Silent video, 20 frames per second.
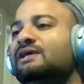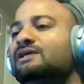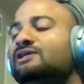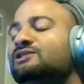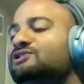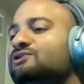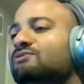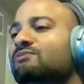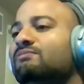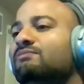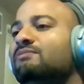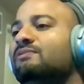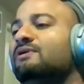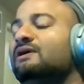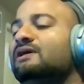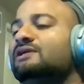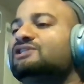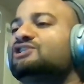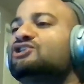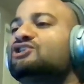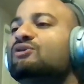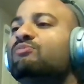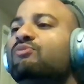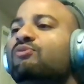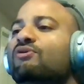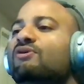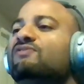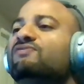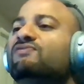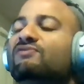So
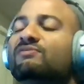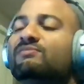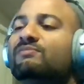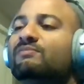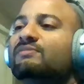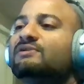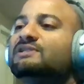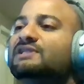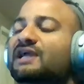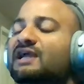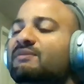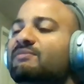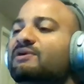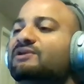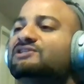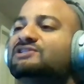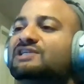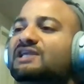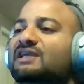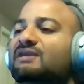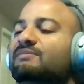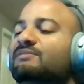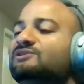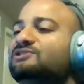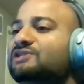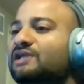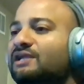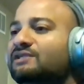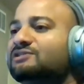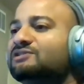support for database schema
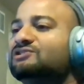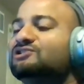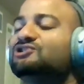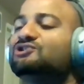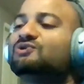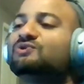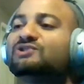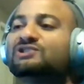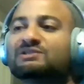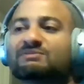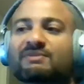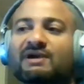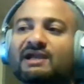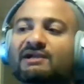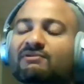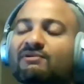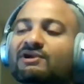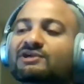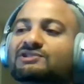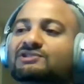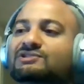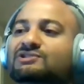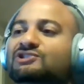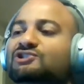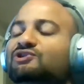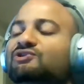changes using migrations,